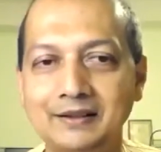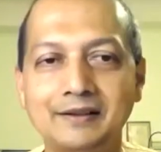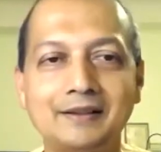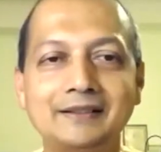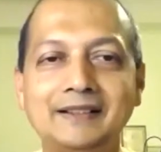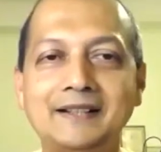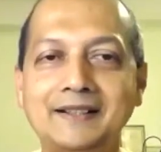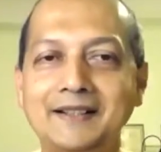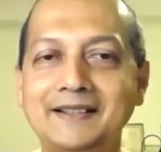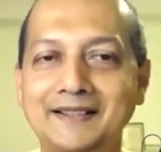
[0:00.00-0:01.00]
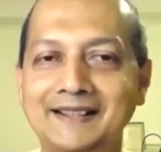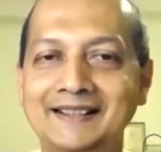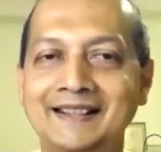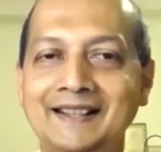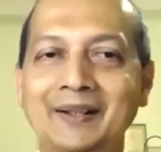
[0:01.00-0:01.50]
That's crazy.
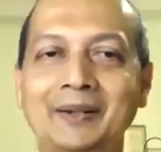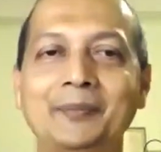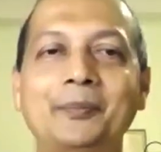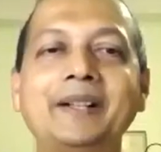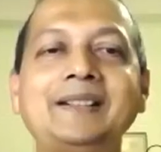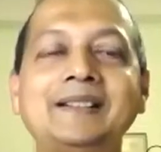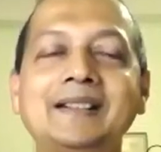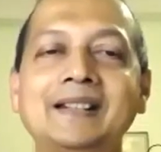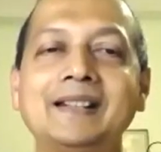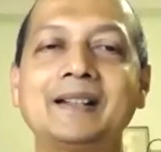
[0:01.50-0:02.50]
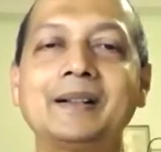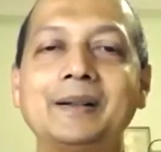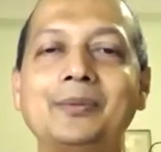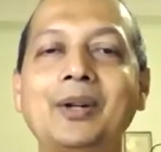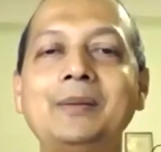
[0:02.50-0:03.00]
But
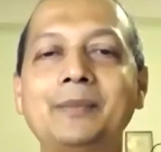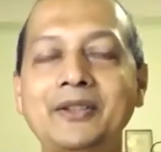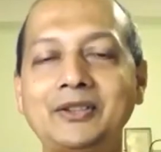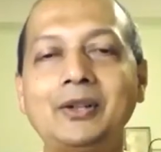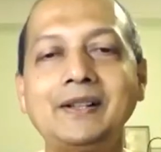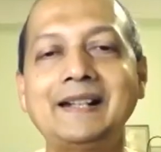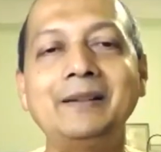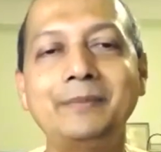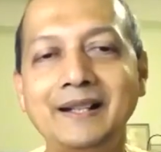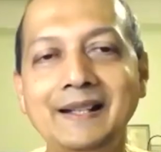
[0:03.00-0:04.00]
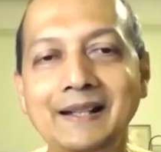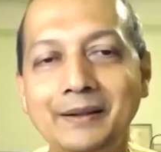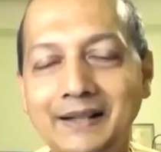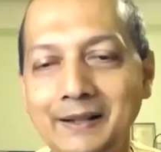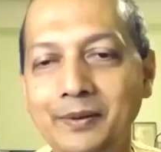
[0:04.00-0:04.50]
one must not
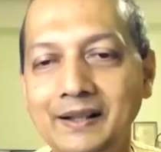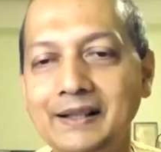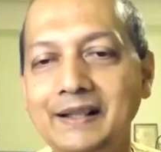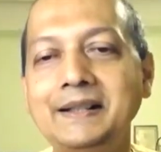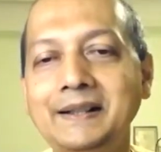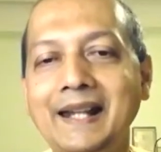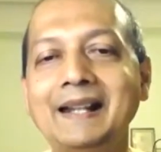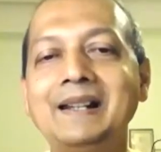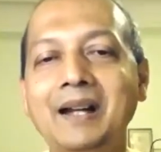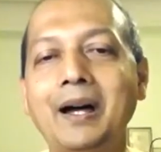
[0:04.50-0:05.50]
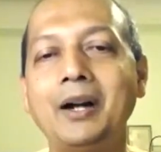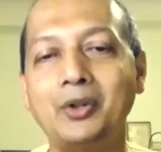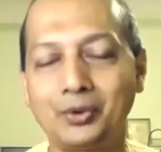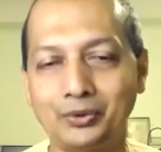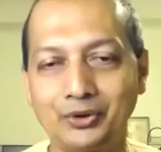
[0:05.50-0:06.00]
deliberately tell
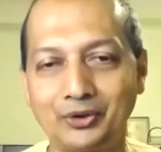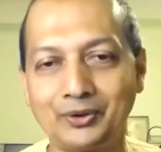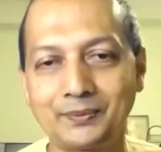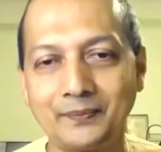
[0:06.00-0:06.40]
untruths.